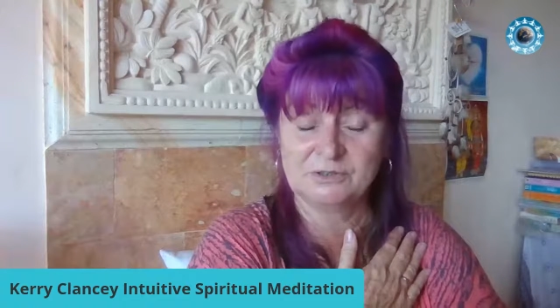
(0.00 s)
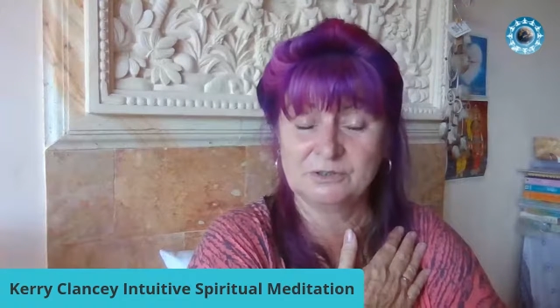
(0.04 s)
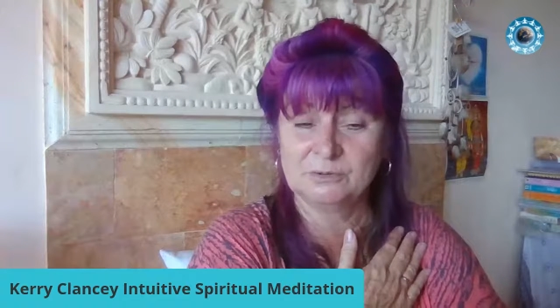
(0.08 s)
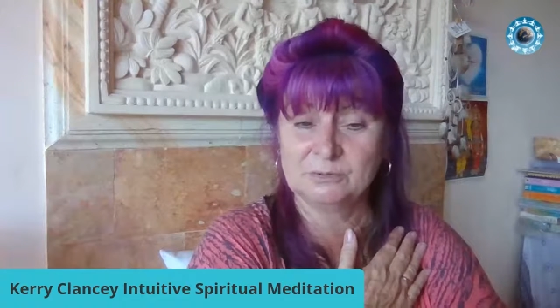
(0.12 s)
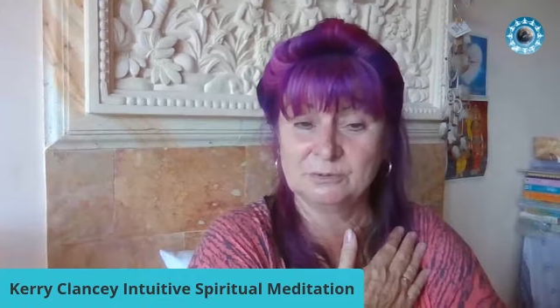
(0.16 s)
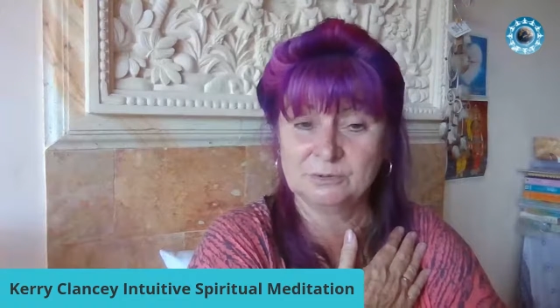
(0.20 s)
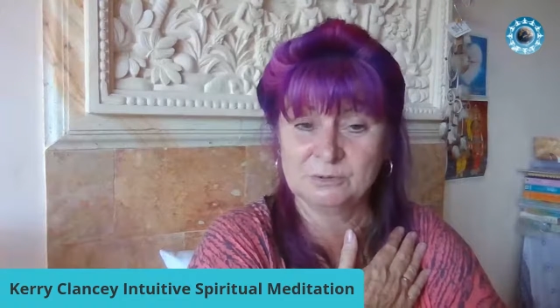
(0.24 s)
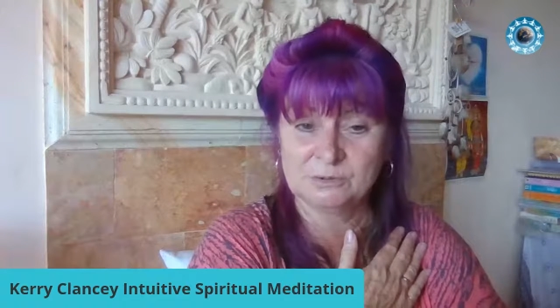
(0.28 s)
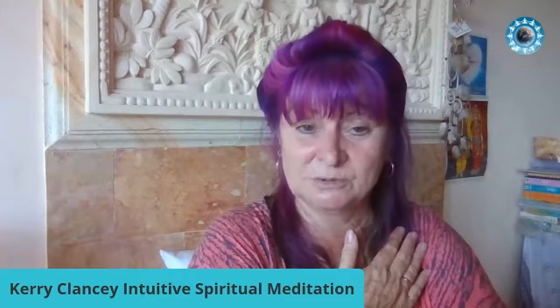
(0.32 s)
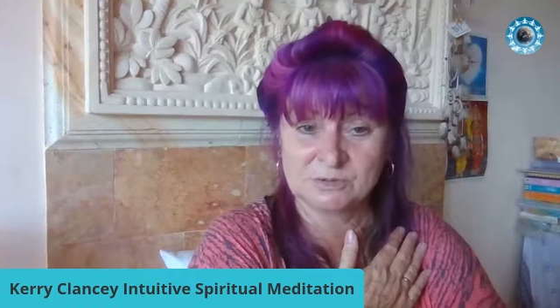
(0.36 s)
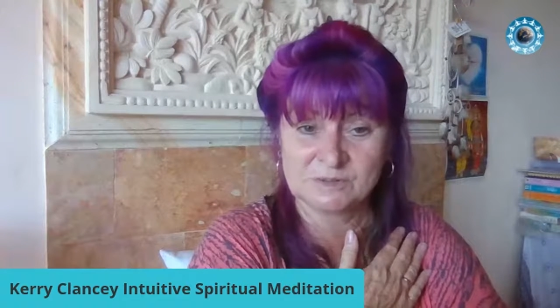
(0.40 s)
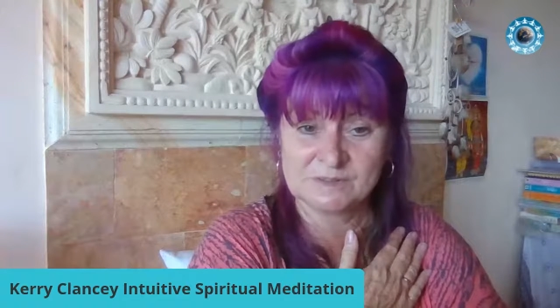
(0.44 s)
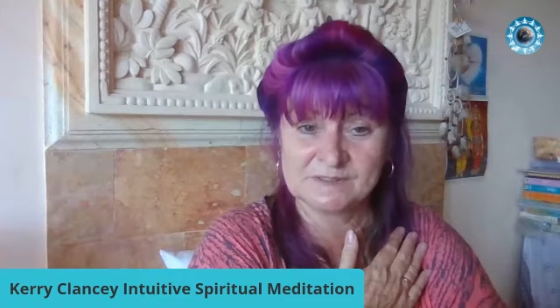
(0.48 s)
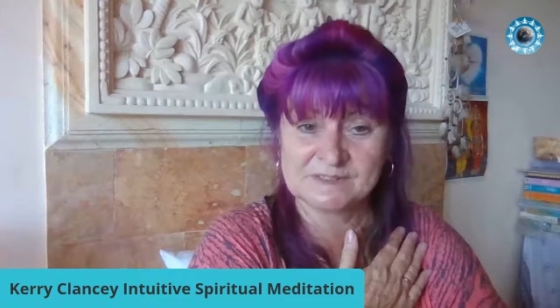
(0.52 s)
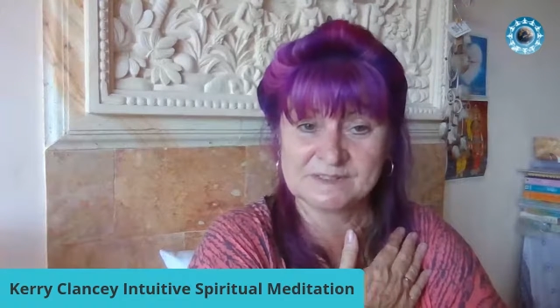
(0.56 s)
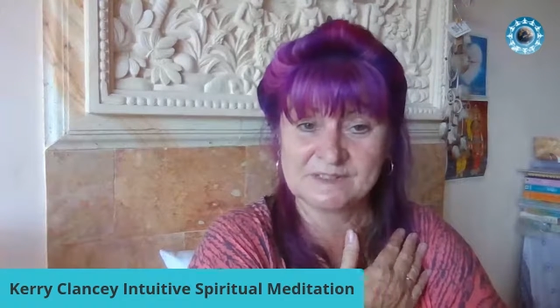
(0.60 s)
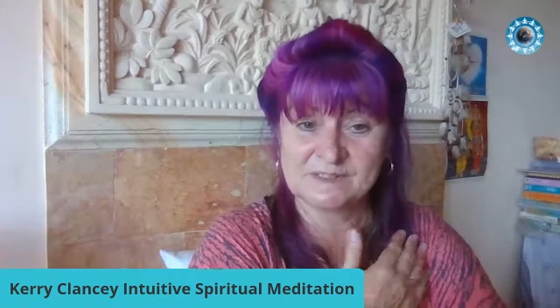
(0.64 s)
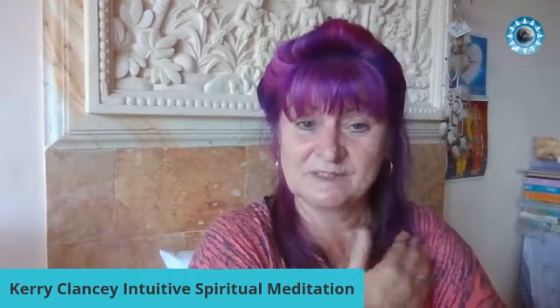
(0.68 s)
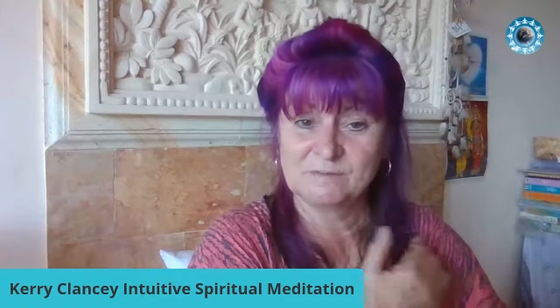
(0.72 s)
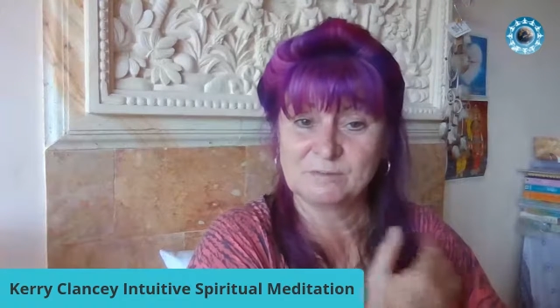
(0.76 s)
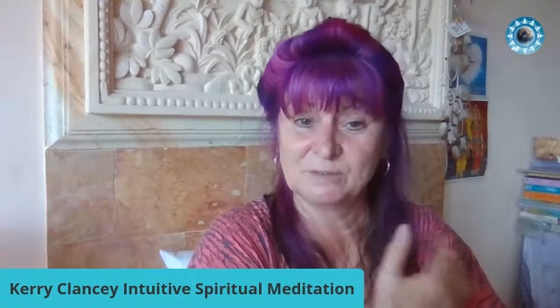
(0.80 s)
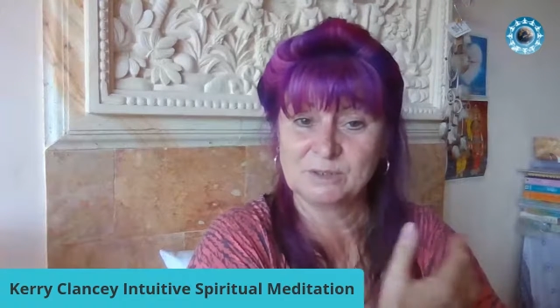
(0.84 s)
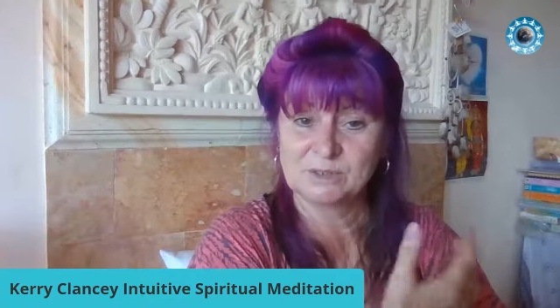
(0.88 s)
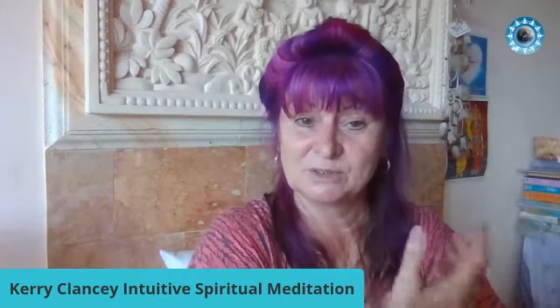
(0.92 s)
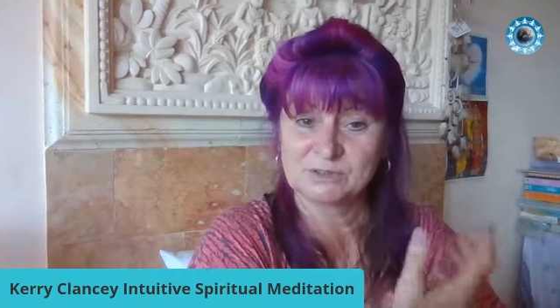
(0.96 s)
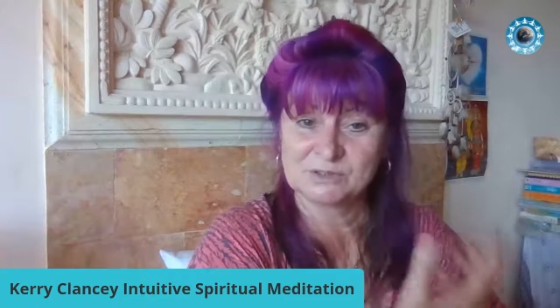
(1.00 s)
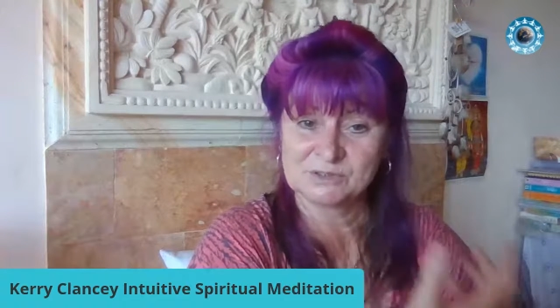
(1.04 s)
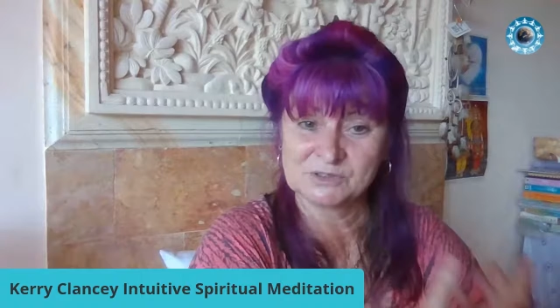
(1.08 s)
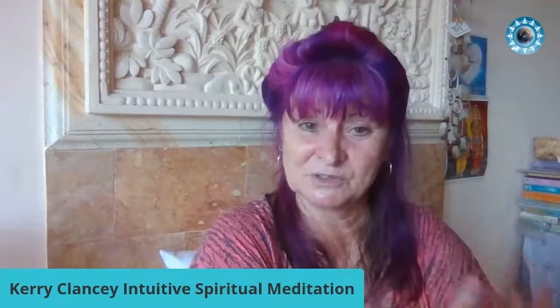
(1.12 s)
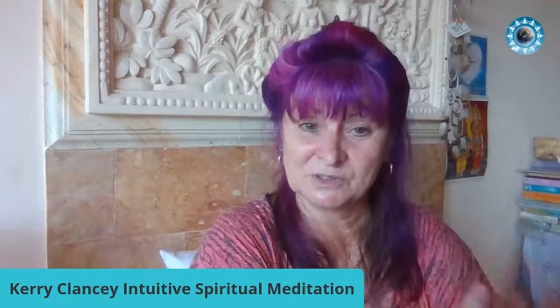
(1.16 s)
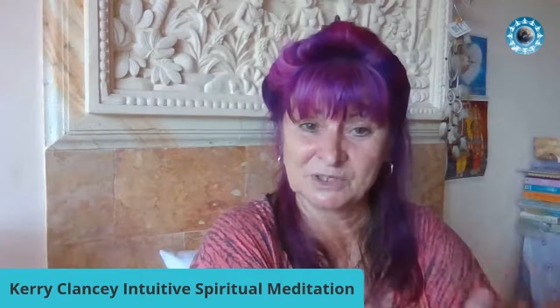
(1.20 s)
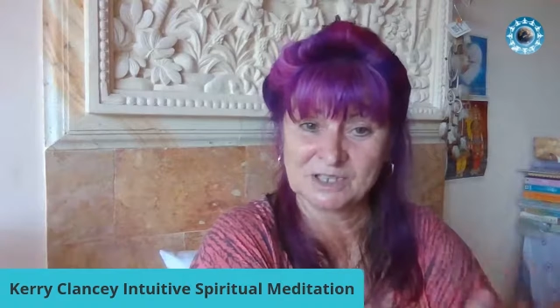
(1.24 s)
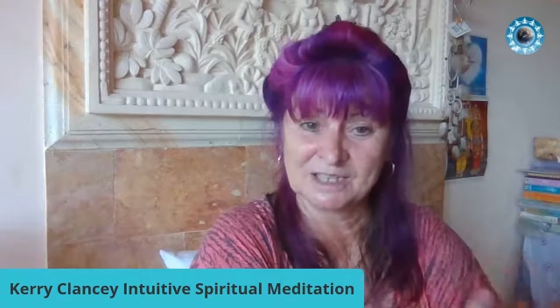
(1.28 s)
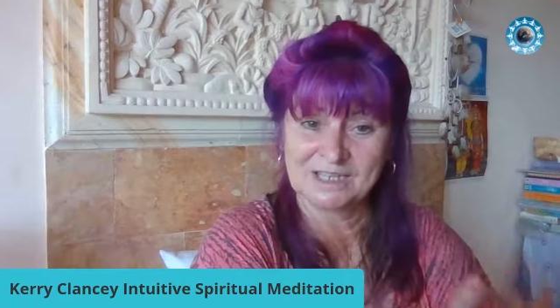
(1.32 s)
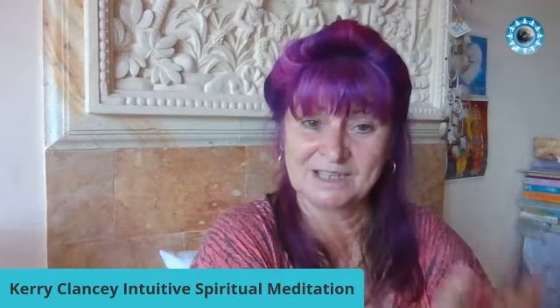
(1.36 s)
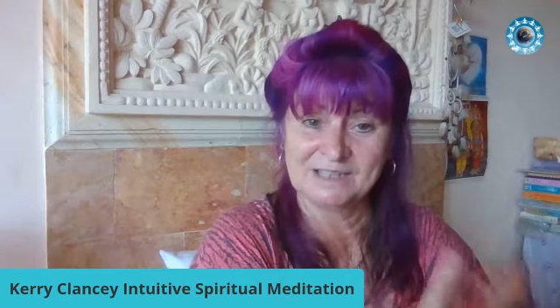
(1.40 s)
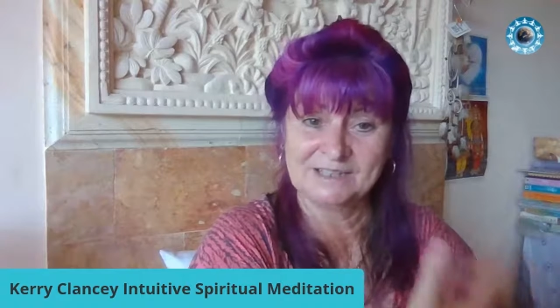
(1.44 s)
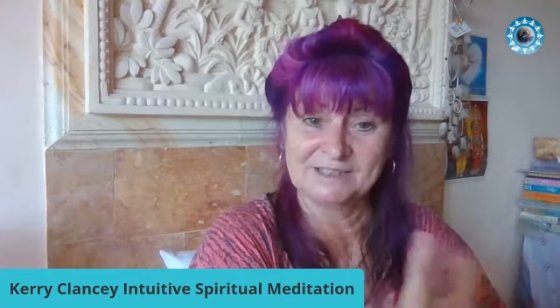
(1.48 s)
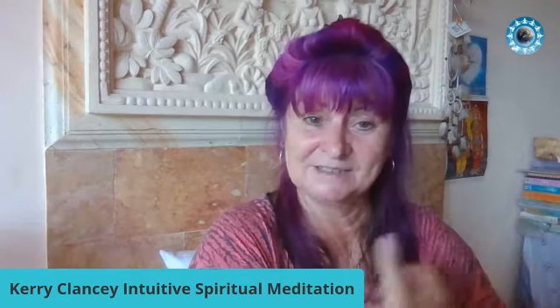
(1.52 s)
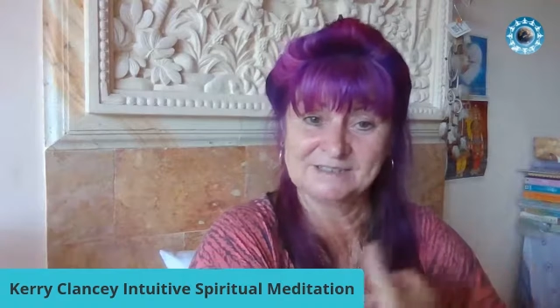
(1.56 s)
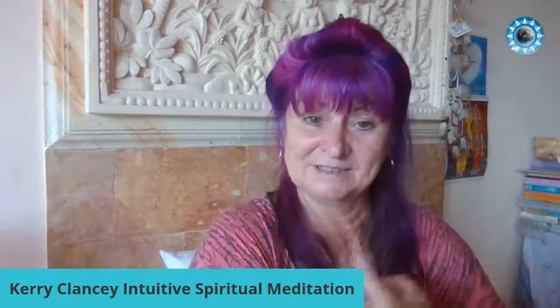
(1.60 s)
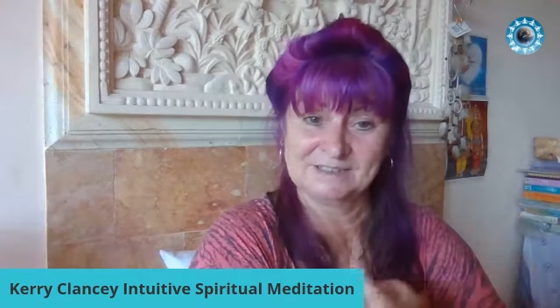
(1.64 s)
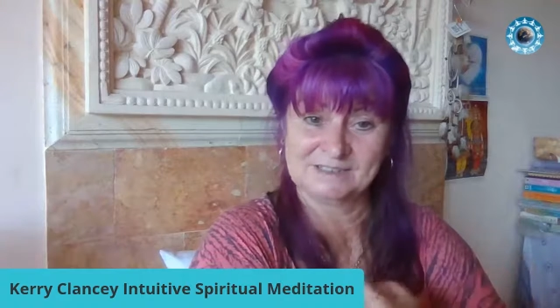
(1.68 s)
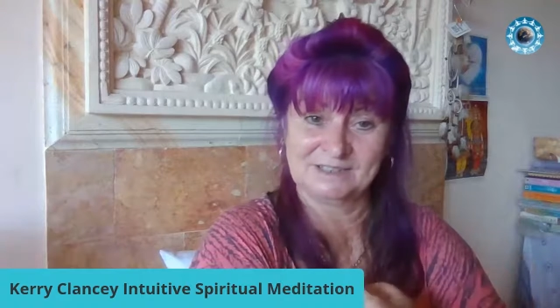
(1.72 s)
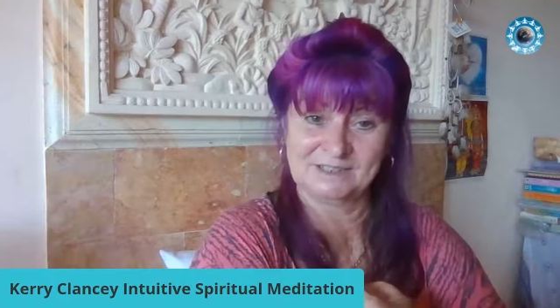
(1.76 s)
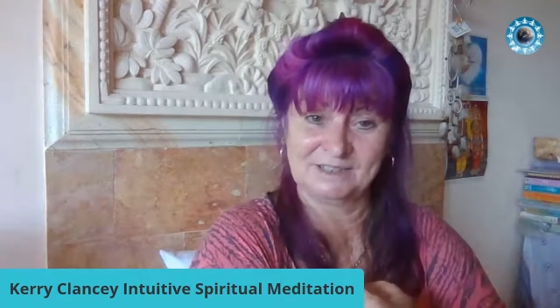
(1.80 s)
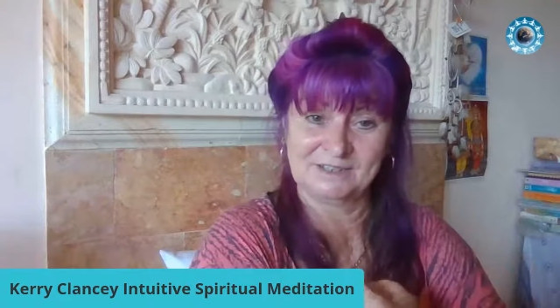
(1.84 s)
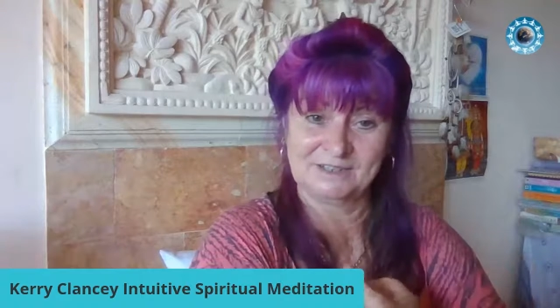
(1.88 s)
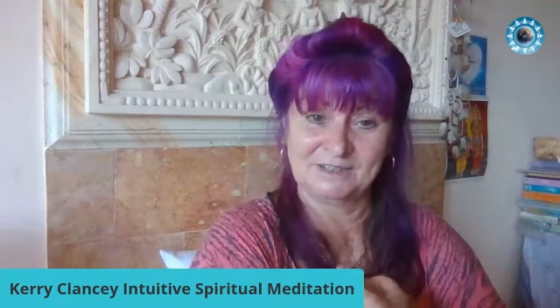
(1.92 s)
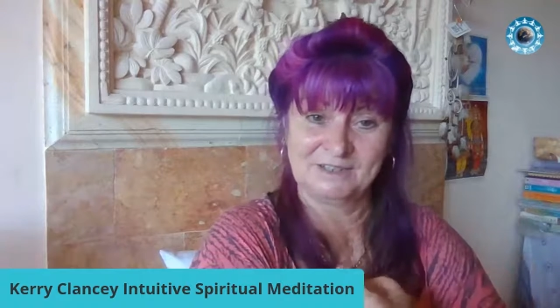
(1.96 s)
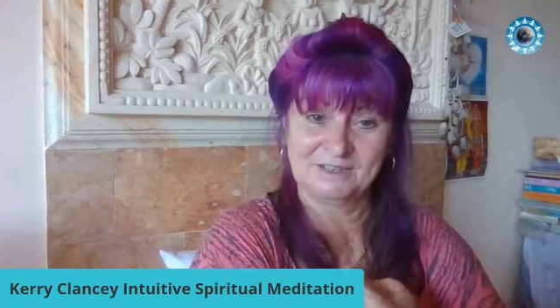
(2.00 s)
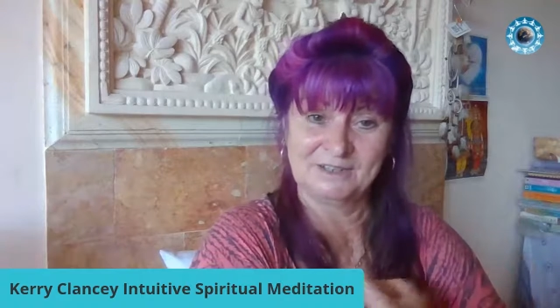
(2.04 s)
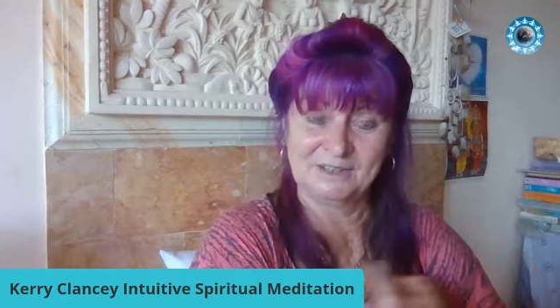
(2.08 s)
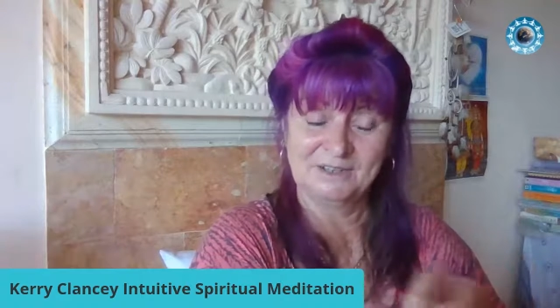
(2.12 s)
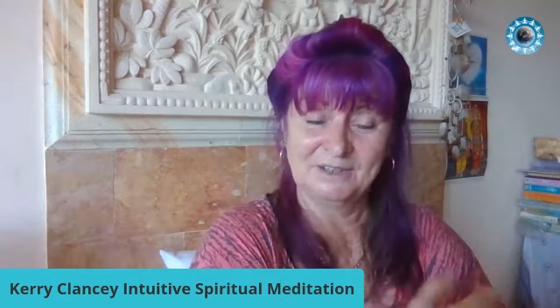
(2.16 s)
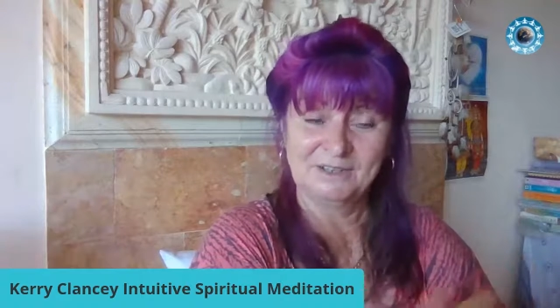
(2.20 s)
you will receive, because you're asking